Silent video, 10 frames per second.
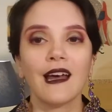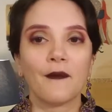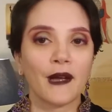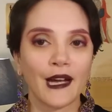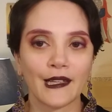I'm
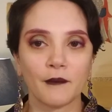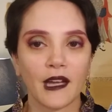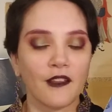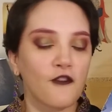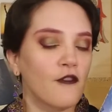kind I'm kind
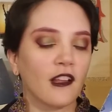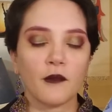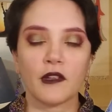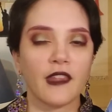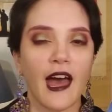of struggling
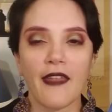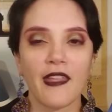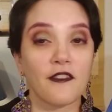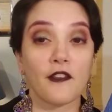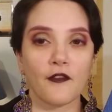with that.
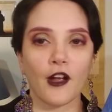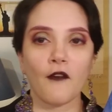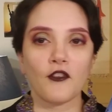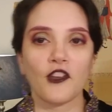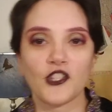That's a different
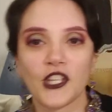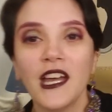conversation.